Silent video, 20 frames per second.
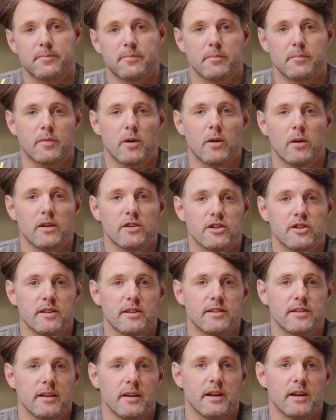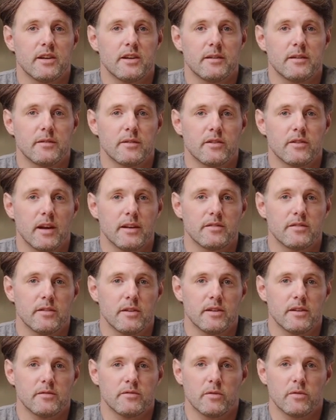Knowledge distillation
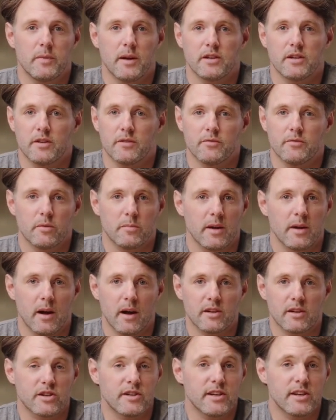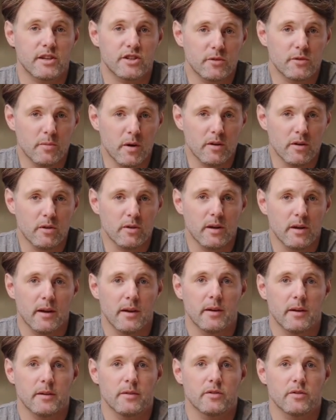transfers information from a large teacher model
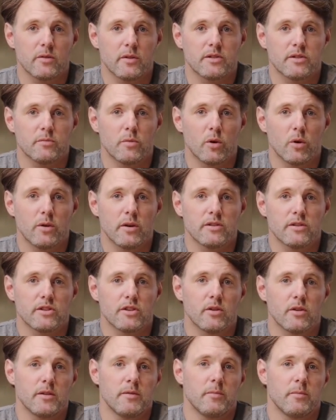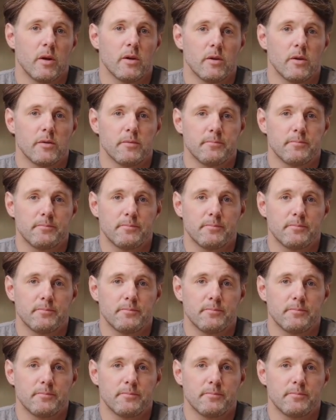to a smaller student model.